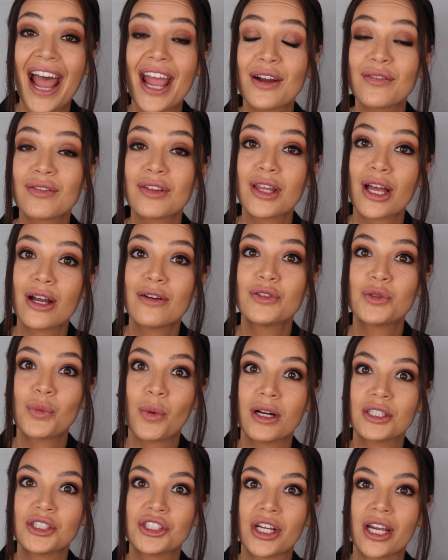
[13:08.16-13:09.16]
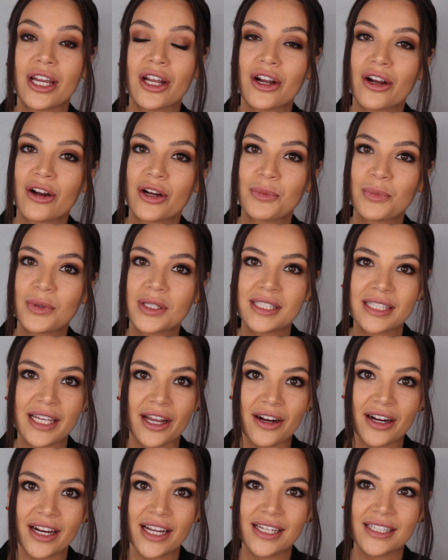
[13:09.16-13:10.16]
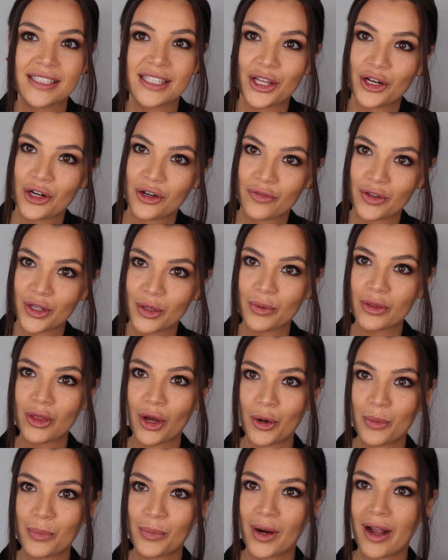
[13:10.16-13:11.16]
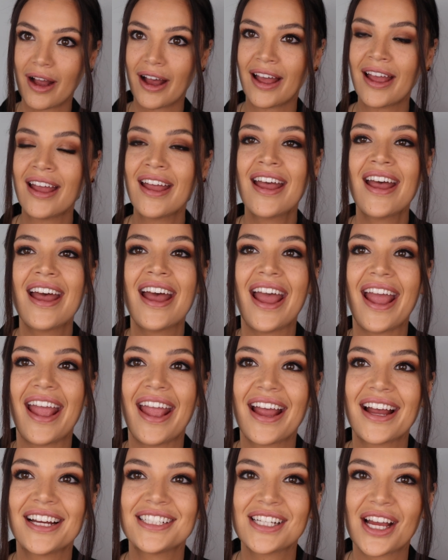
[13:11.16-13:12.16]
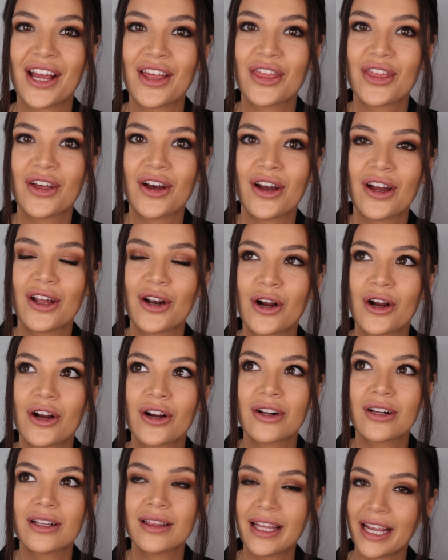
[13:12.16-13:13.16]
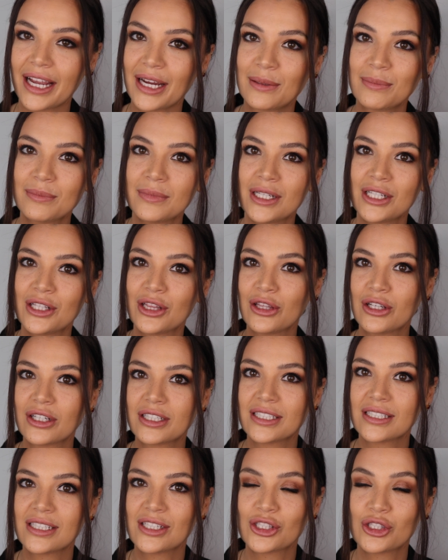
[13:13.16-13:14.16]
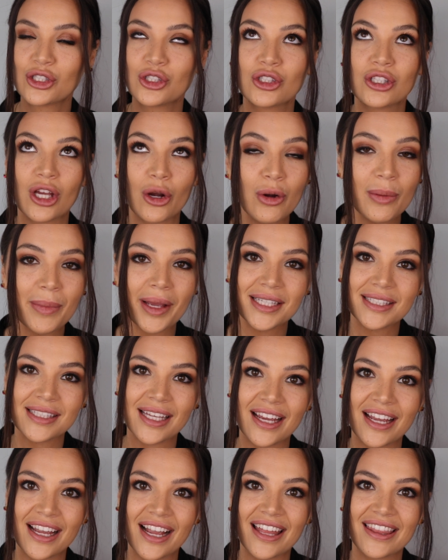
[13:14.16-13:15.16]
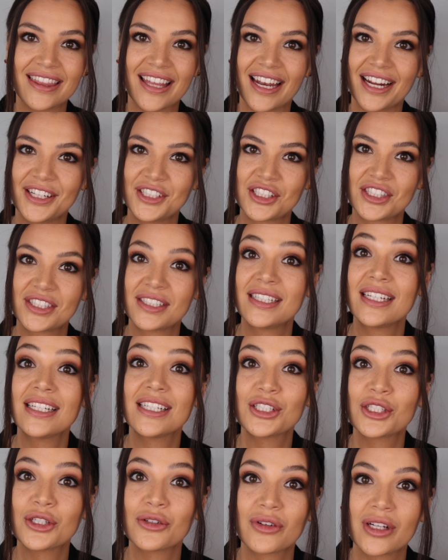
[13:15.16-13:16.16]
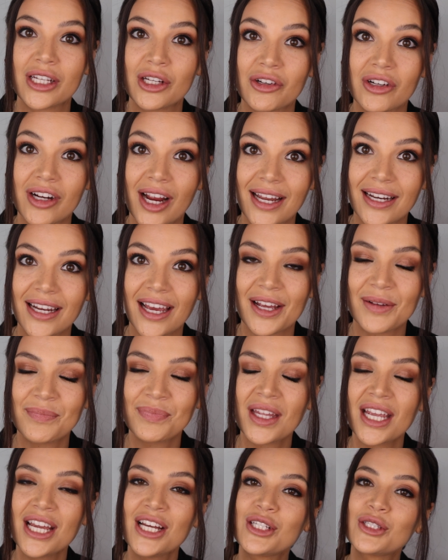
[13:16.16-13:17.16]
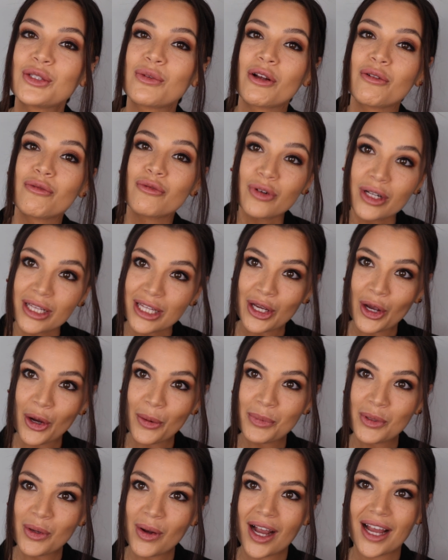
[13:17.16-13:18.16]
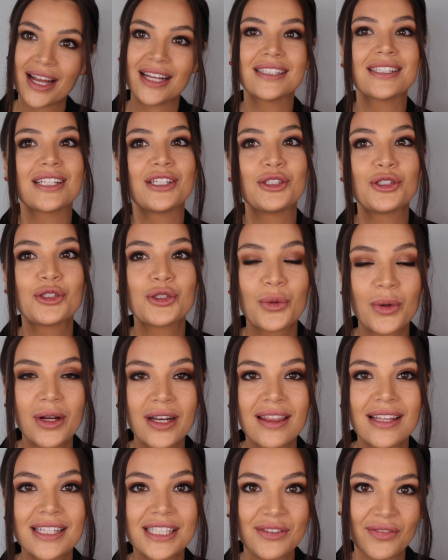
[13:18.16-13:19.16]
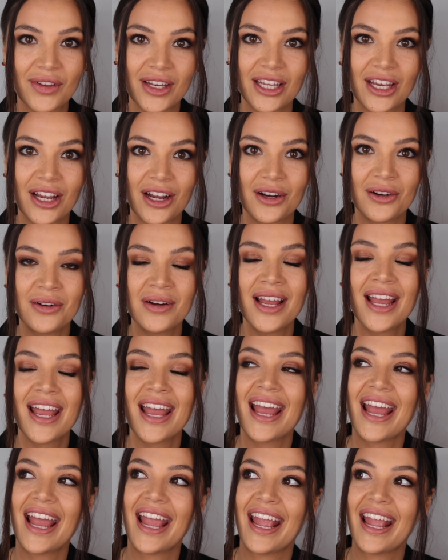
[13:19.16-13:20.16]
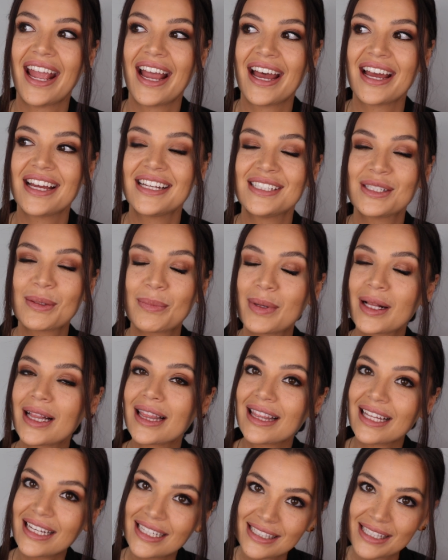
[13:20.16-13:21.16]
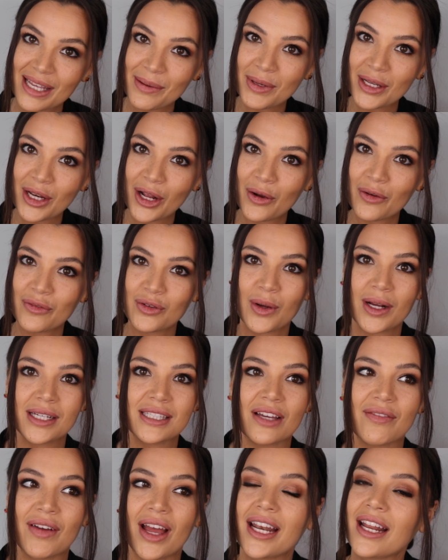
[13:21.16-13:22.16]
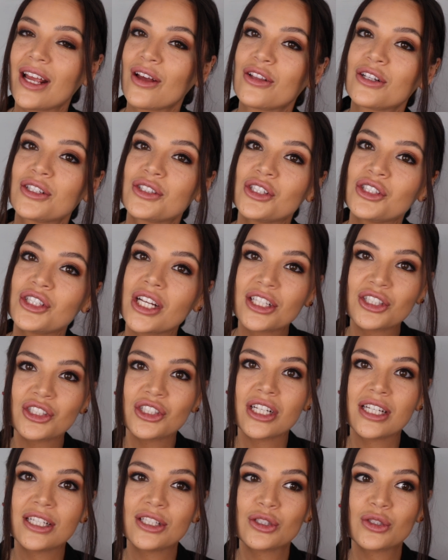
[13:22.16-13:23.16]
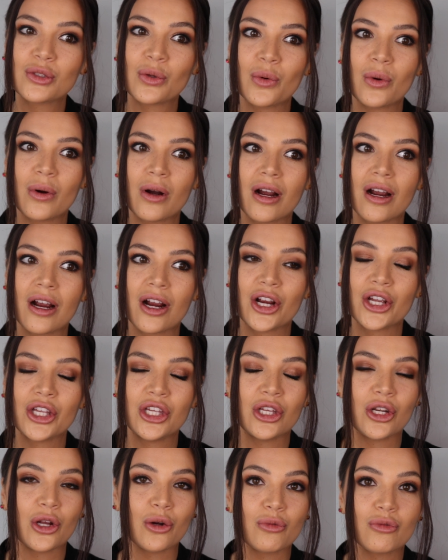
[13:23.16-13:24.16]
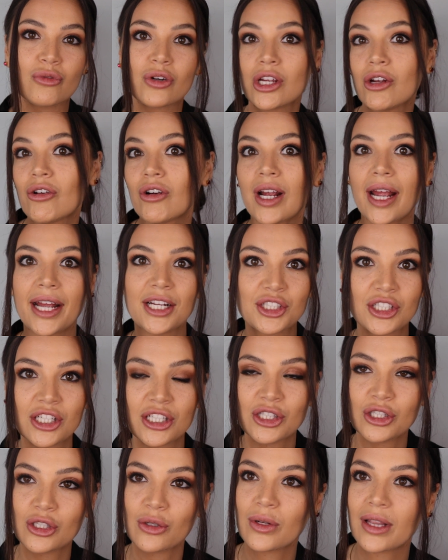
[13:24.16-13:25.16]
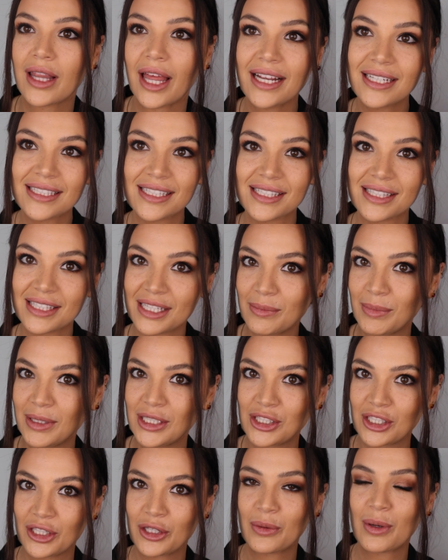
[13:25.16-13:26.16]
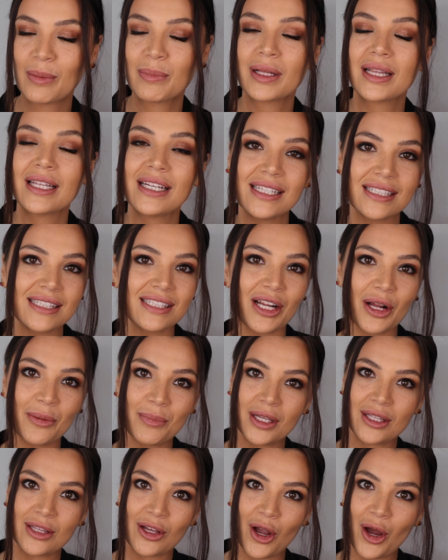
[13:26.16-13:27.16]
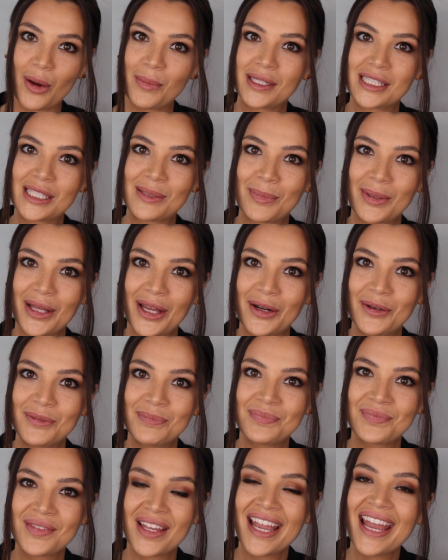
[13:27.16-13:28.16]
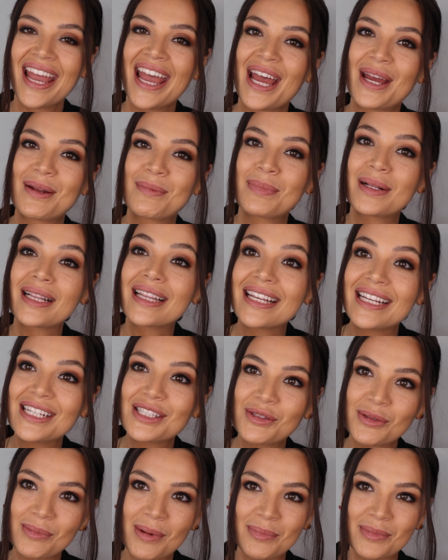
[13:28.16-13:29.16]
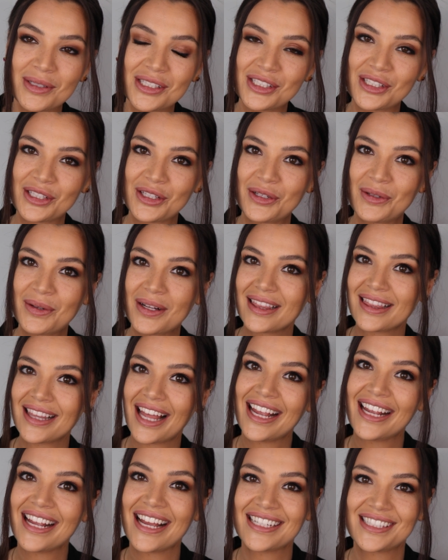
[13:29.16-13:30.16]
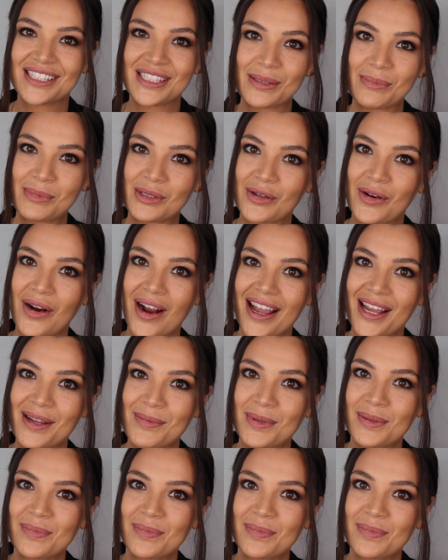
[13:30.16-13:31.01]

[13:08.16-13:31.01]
I have loved watching her and Prince Harry's interview with Oprah, and I thought her glam looked so amazing that I just needed to recreate it. So I really hope you guys enjoyed this video, and please let me know if you guys have any other suggestions or, you know, recreations you'd like to see me do. Please tell me in the comments below. And please remember to like and subscribe.